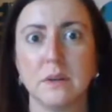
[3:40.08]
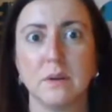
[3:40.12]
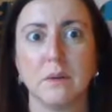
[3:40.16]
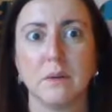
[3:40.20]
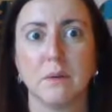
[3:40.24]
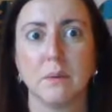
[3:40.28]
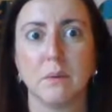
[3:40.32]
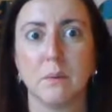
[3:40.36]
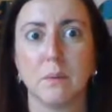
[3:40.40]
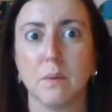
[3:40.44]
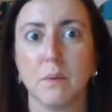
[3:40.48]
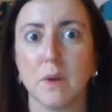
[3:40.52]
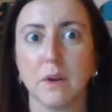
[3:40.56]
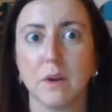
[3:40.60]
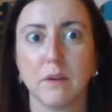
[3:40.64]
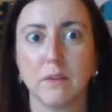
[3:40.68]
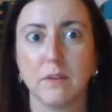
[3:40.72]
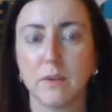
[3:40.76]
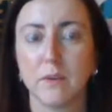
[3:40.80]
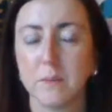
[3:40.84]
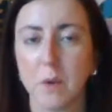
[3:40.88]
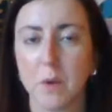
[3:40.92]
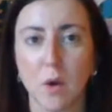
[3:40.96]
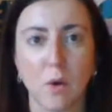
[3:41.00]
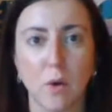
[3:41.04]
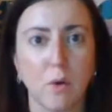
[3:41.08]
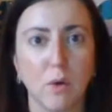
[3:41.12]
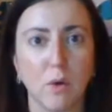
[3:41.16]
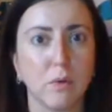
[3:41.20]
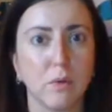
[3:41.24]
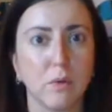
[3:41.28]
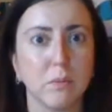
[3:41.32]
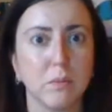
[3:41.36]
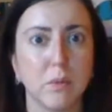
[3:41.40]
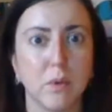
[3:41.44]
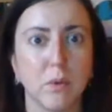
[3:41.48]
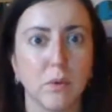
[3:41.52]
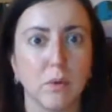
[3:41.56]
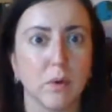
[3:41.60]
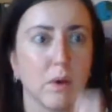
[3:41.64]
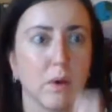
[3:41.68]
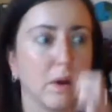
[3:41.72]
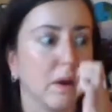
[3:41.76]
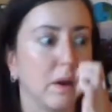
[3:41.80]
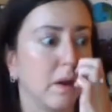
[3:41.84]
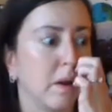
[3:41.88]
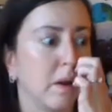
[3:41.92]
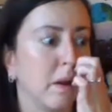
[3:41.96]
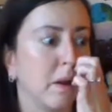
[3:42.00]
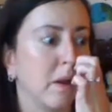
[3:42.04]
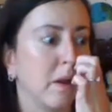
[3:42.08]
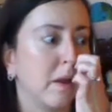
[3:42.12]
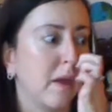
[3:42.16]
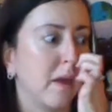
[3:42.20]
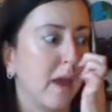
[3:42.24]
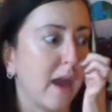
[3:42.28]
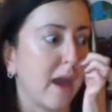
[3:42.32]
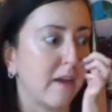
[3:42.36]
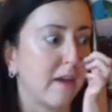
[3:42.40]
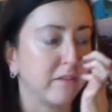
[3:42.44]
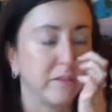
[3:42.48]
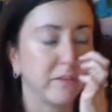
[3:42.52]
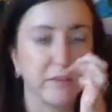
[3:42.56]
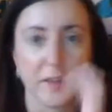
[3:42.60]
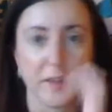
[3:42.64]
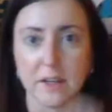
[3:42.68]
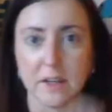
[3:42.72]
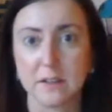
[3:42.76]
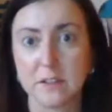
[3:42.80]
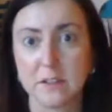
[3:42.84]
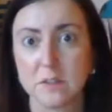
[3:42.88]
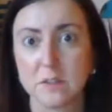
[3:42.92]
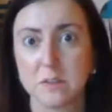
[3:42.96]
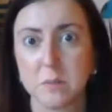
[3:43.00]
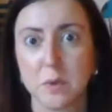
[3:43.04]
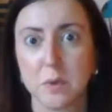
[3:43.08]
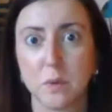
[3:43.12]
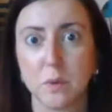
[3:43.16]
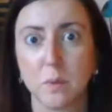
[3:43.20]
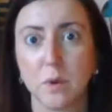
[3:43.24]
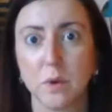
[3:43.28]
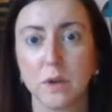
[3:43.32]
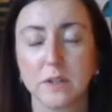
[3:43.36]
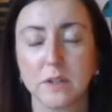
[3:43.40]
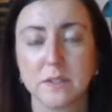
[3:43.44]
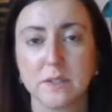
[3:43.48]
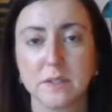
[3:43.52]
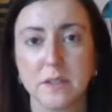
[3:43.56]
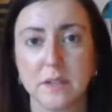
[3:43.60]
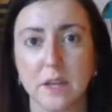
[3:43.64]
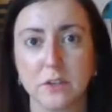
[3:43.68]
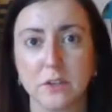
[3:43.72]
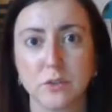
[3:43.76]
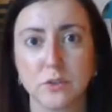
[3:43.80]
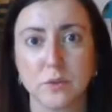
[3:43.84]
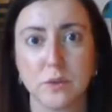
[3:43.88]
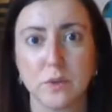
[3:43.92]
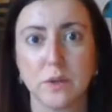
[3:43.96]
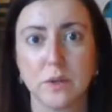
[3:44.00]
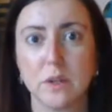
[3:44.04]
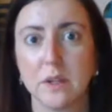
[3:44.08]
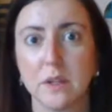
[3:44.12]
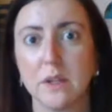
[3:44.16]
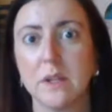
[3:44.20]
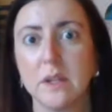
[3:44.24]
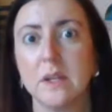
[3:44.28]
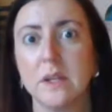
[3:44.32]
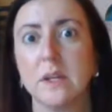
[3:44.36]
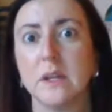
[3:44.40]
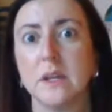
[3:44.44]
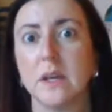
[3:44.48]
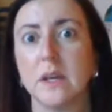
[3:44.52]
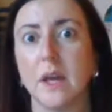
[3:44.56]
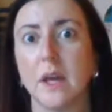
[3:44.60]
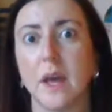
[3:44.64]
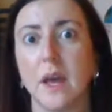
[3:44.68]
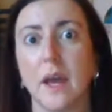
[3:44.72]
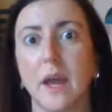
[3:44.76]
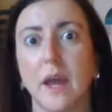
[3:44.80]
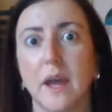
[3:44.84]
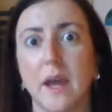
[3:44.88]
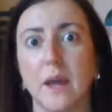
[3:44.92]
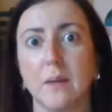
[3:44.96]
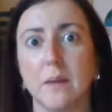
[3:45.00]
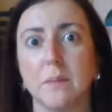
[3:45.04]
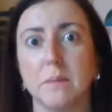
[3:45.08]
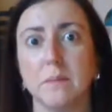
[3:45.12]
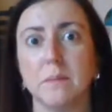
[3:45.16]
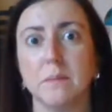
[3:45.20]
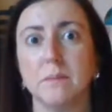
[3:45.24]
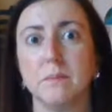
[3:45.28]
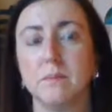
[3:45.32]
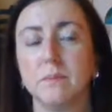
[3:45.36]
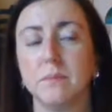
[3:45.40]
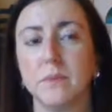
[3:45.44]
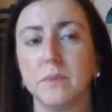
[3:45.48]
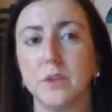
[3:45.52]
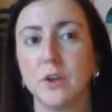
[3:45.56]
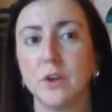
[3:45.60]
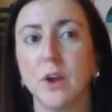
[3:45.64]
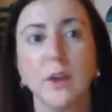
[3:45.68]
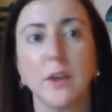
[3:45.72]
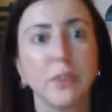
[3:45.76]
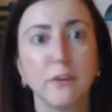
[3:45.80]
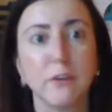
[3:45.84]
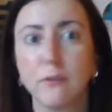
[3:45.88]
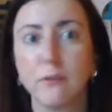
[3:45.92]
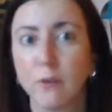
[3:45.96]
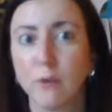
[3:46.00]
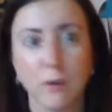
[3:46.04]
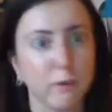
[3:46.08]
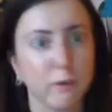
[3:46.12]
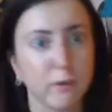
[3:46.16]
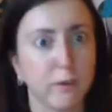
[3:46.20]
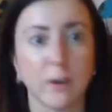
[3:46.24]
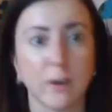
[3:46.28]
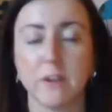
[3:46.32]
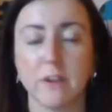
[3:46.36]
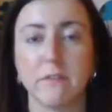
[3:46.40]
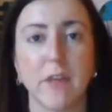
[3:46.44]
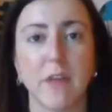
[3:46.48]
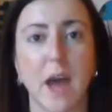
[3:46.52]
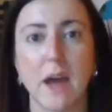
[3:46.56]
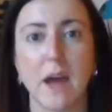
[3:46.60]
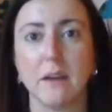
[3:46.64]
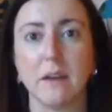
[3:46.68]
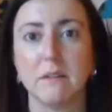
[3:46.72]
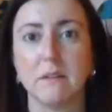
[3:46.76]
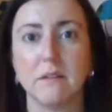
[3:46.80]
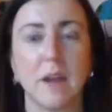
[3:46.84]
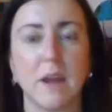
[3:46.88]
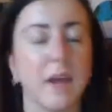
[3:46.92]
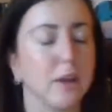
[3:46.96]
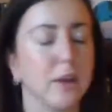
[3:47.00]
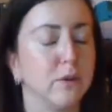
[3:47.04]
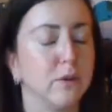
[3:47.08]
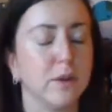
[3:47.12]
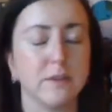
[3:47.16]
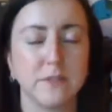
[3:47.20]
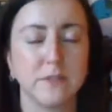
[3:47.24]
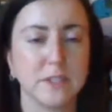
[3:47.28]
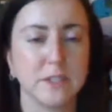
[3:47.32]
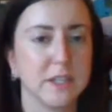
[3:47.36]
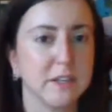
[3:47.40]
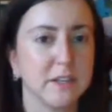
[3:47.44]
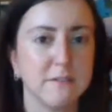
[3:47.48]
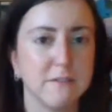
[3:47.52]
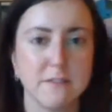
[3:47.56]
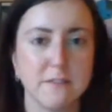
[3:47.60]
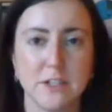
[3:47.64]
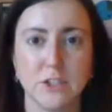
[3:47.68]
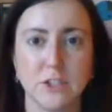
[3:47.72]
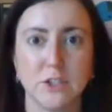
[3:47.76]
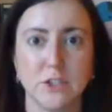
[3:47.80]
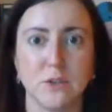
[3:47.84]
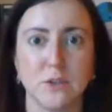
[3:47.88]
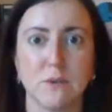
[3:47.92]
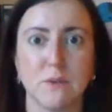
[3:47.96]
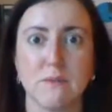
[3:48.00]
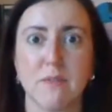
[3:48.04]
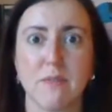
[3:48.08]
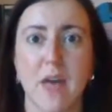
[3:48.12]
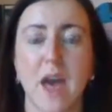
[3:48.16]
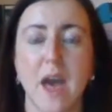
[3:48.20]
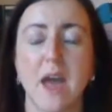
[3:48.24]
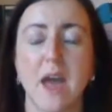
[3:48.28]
work from home or have a flexible work schedule. Um, you're at the forefront of that. I don't have to convince you of that.